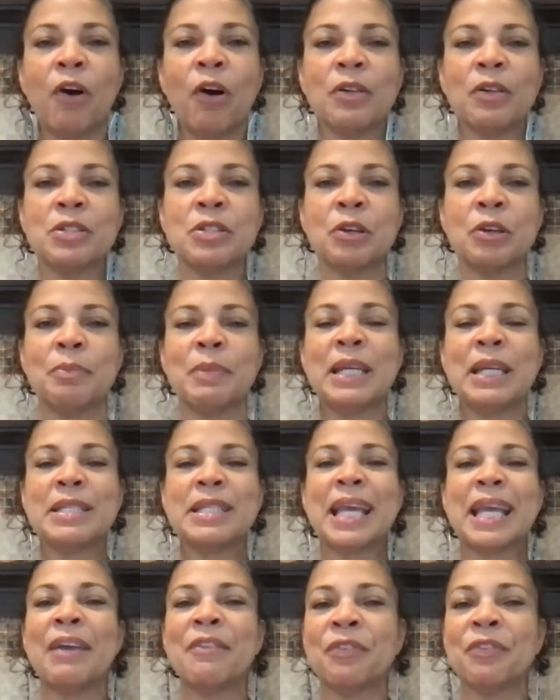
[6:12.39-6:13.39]
also
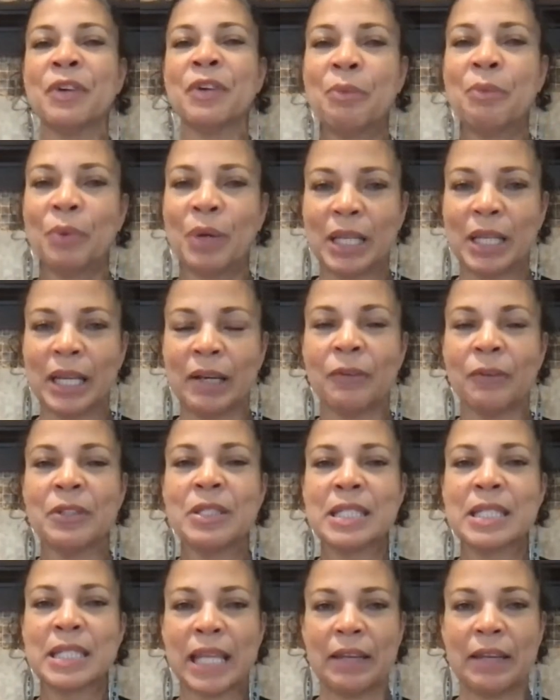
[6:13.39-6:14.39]
makes everyone
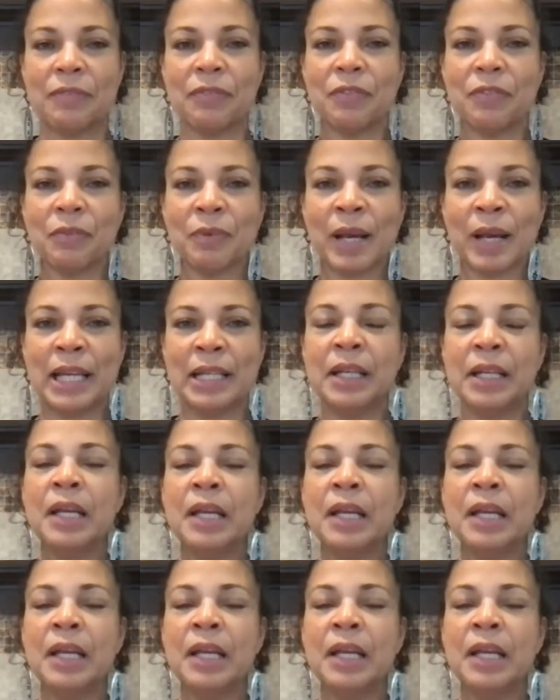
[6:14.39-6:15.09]
else safe, right?